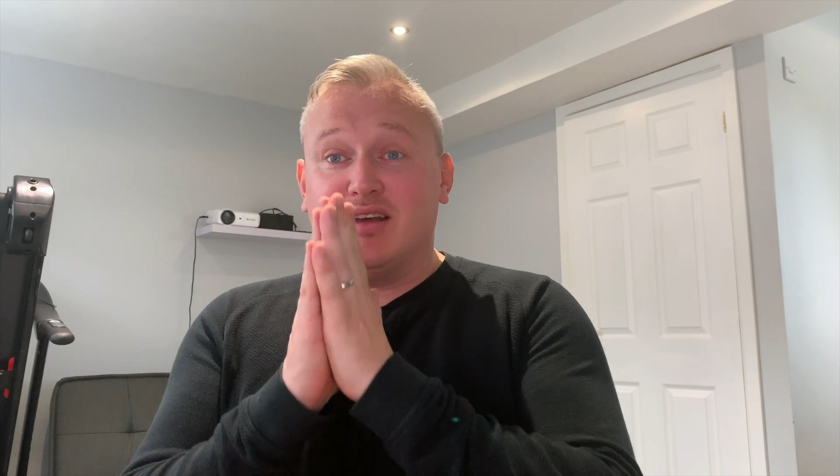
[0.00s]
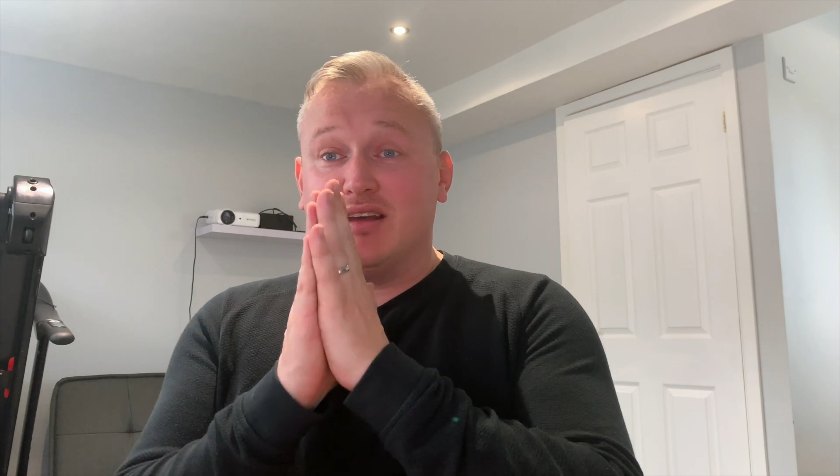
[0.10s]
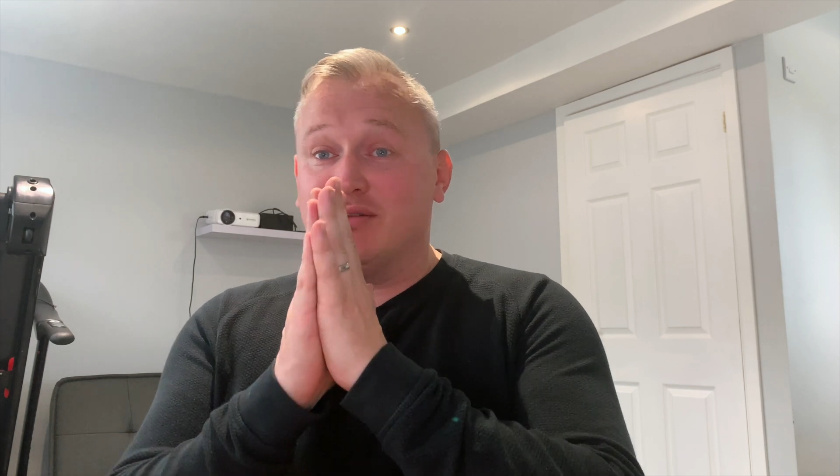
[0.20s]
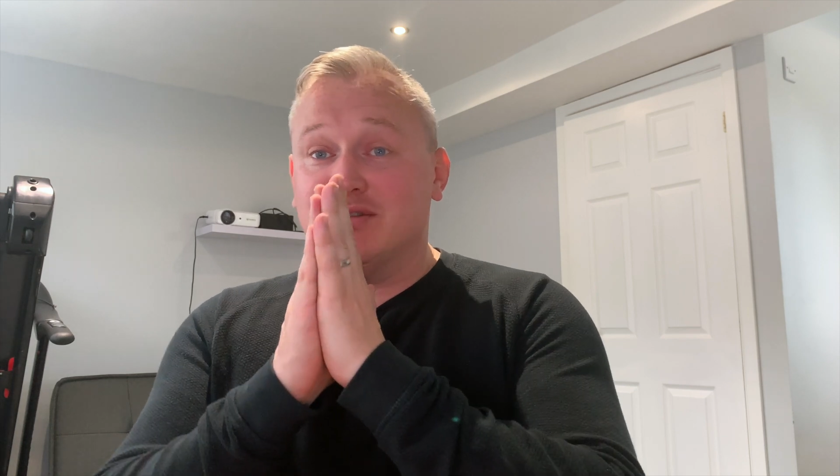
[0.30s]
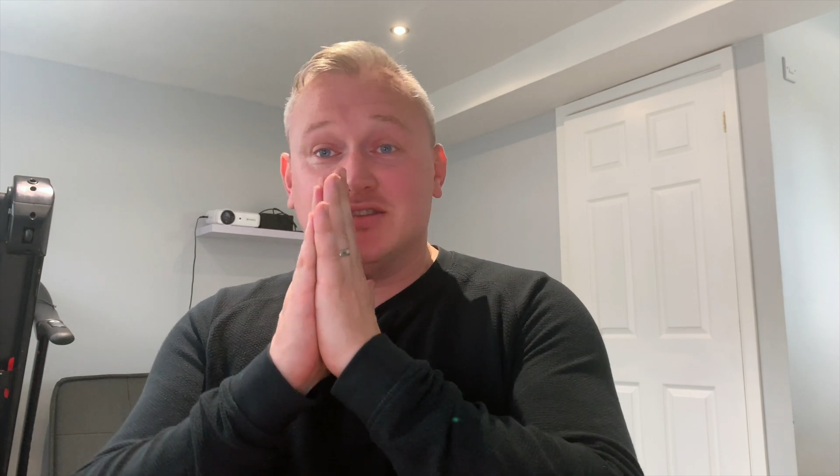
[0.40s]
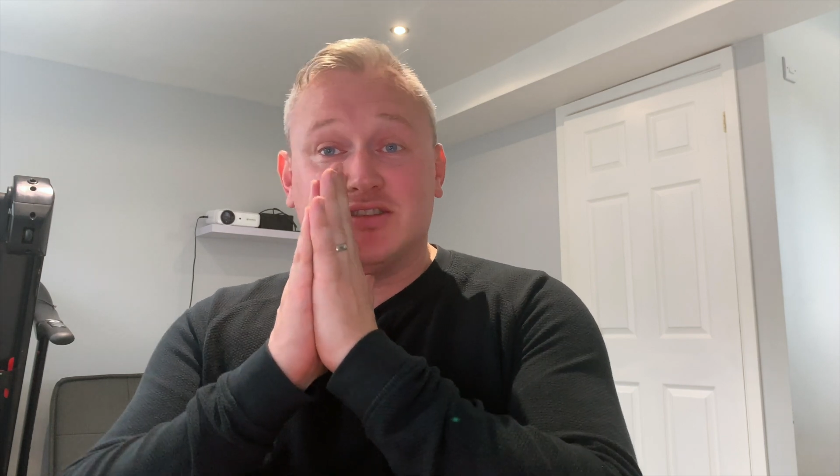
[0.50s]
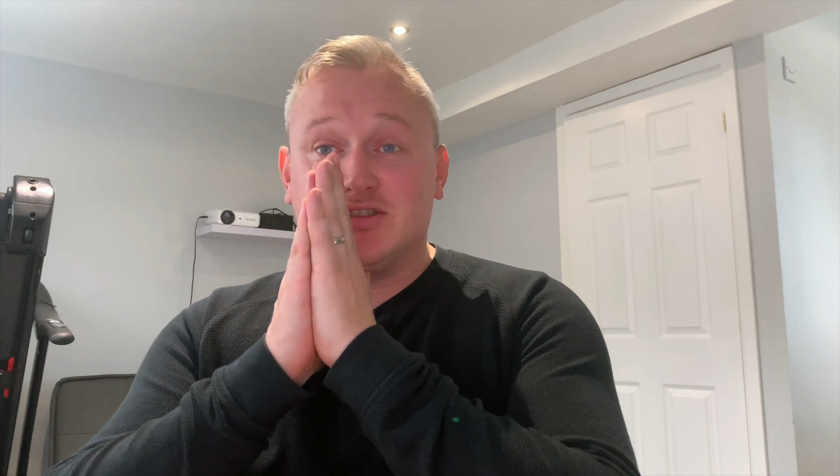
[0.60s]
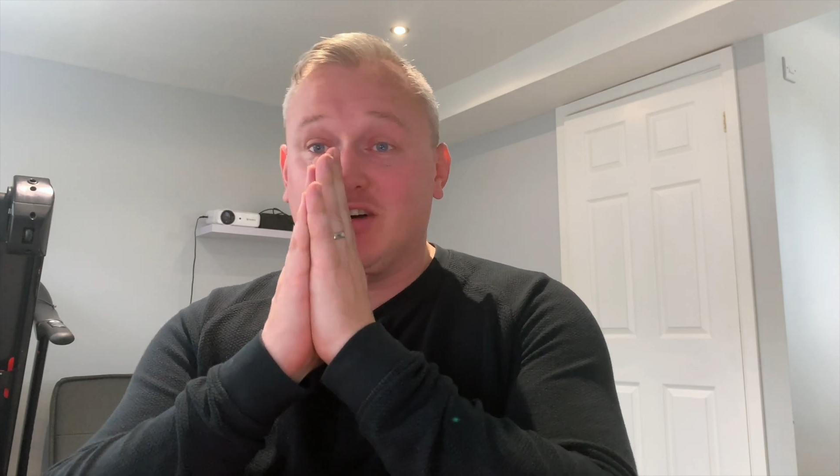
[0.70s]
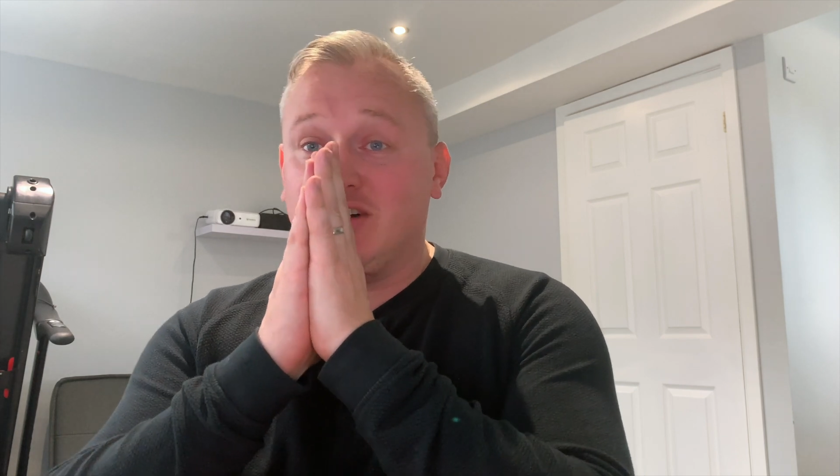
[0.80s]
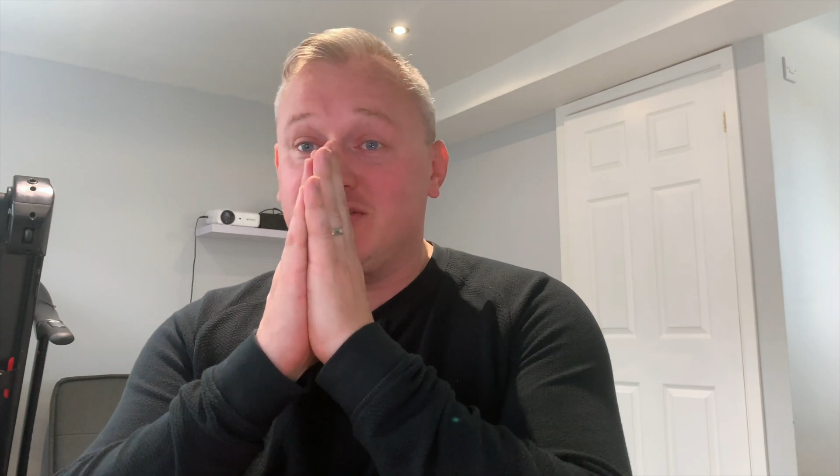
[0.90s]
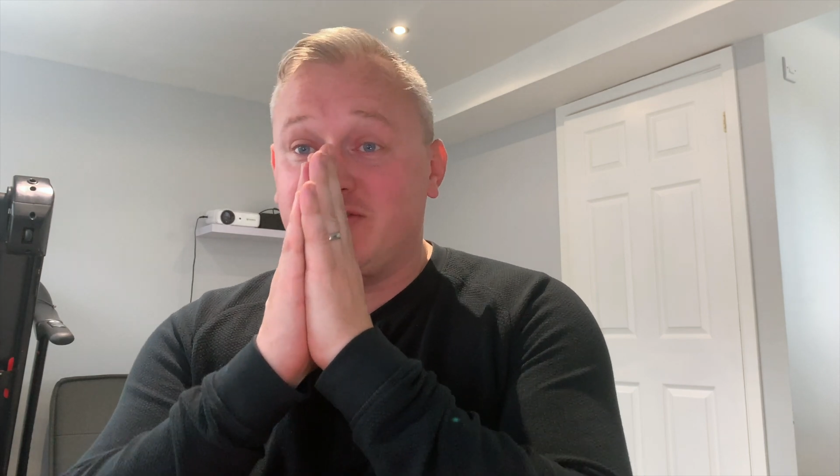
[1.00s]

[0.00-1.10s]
It was the sort of